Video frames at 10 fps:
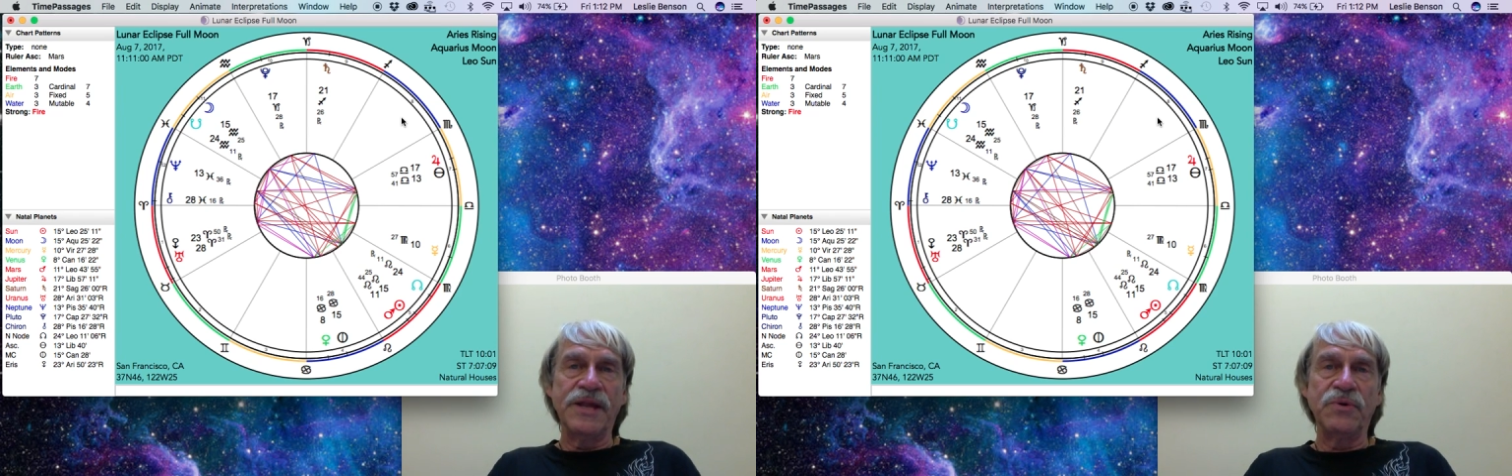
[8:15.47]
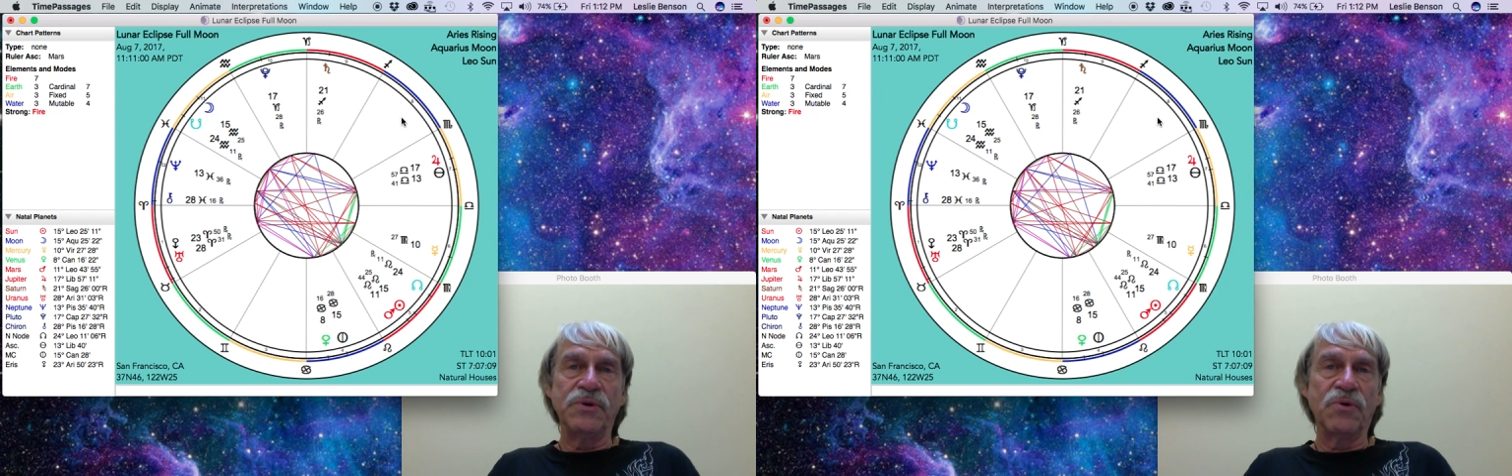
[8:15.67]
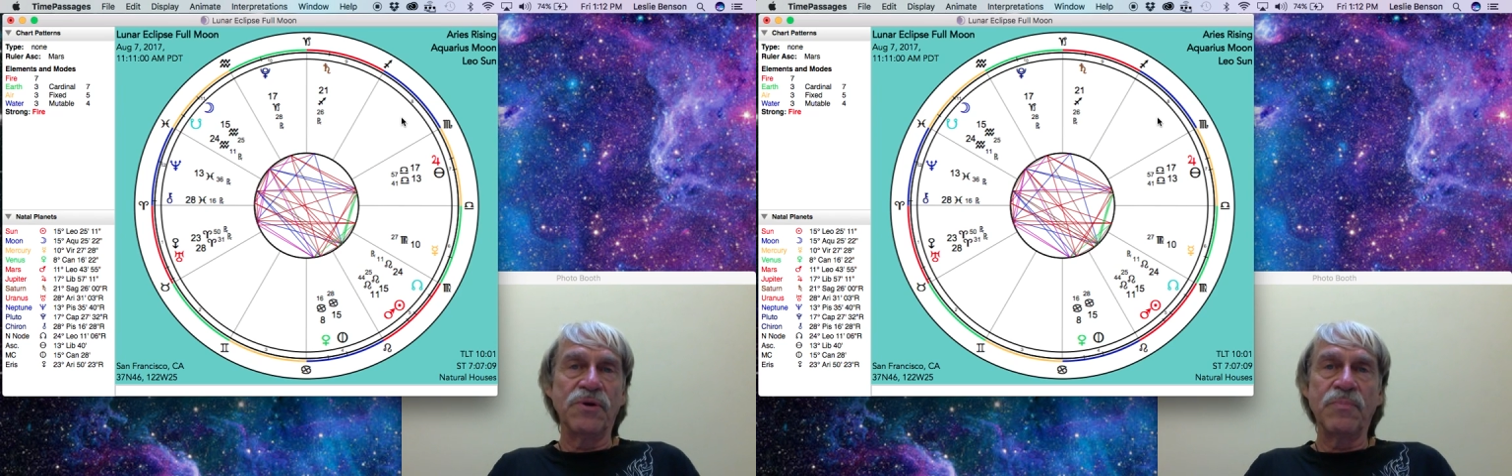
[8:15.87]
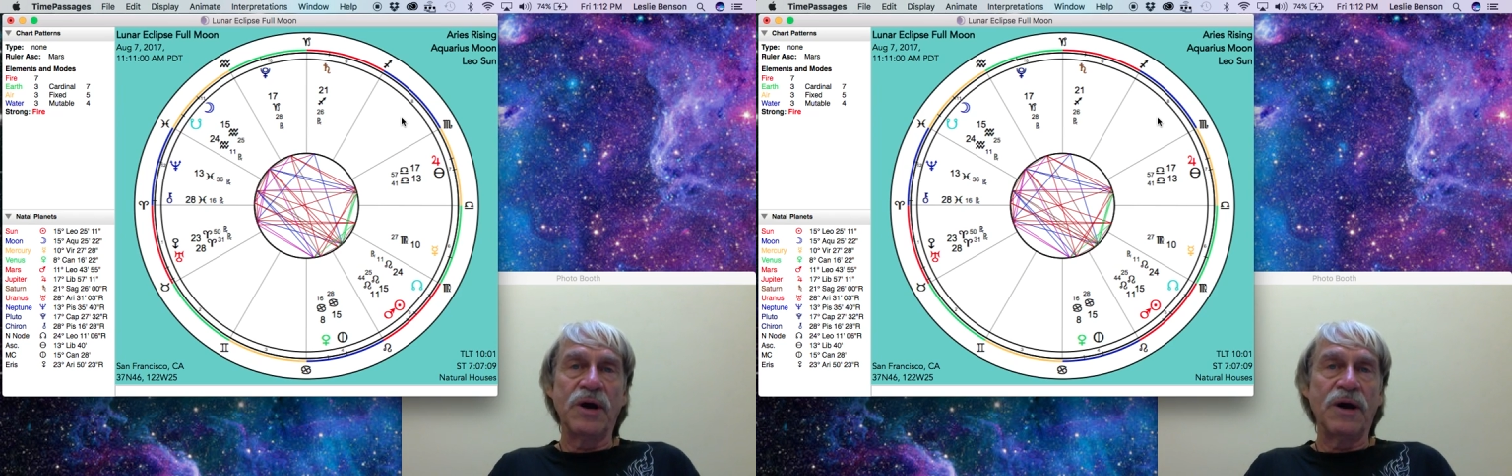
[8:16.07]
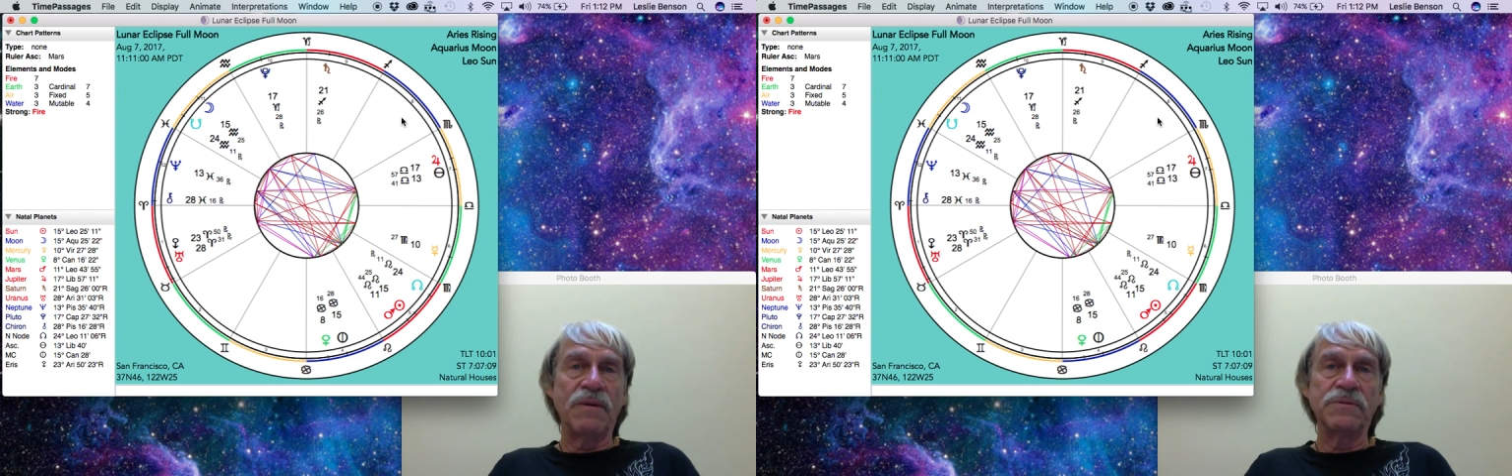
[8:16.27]
you ignore the
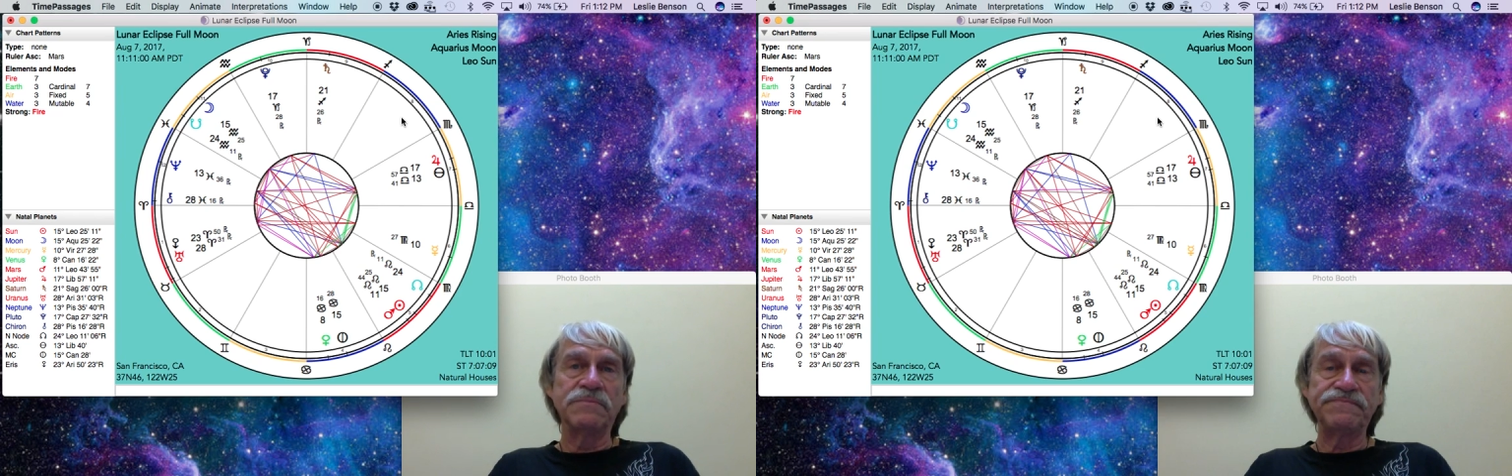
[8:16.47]
problem,